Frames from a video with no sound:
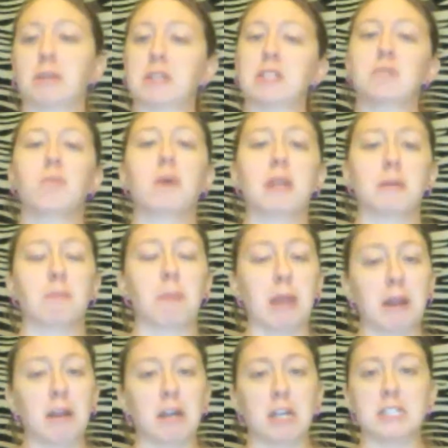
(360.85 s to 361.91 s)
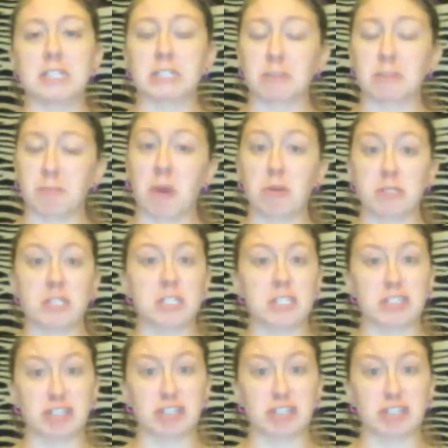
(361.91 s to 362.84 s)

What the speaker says: That's what a parent is supposed to